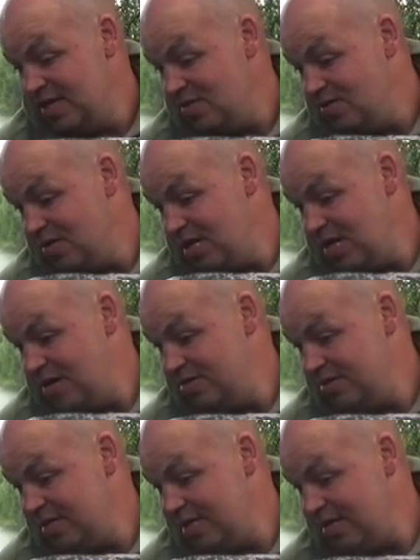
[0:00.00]
Wow,
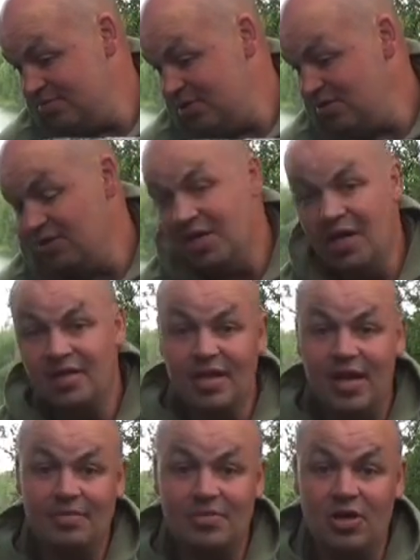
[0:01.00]
absolutely gutted,
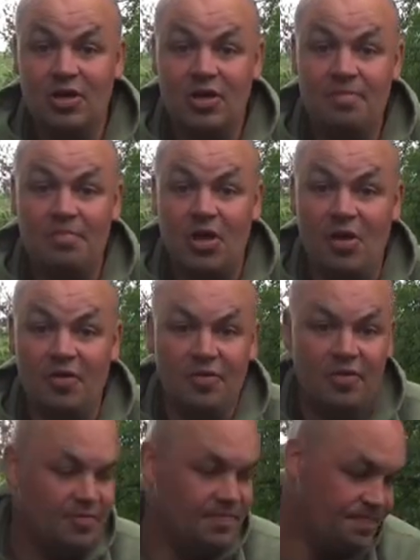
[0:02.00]
absolutely
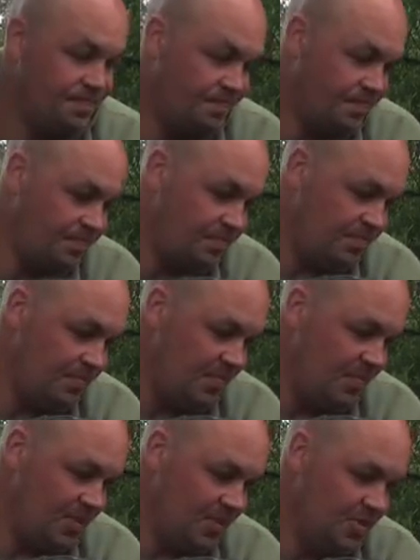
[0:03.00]
beautiful,
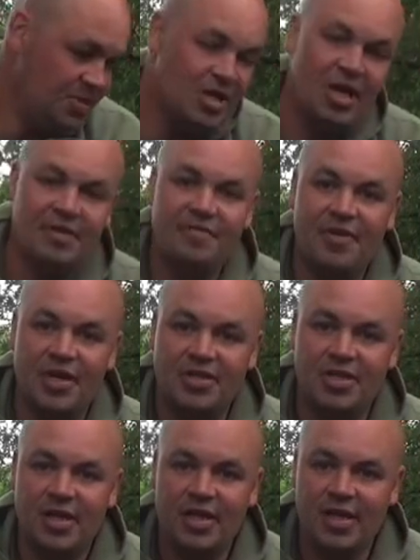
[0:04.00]
stunning fish.
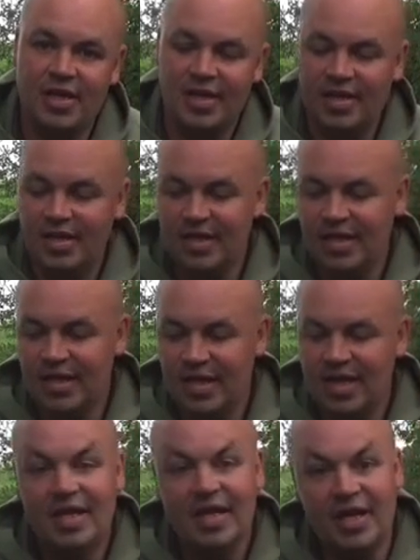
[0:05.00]

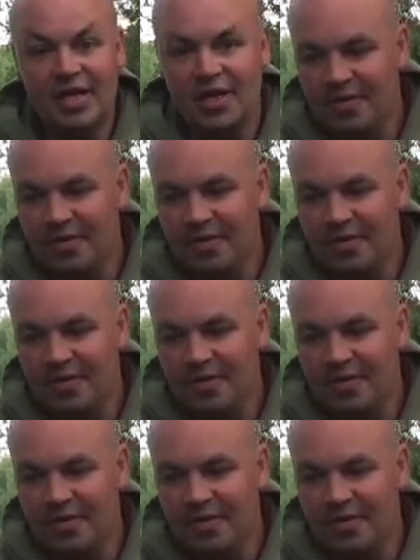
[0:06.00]
Thank you.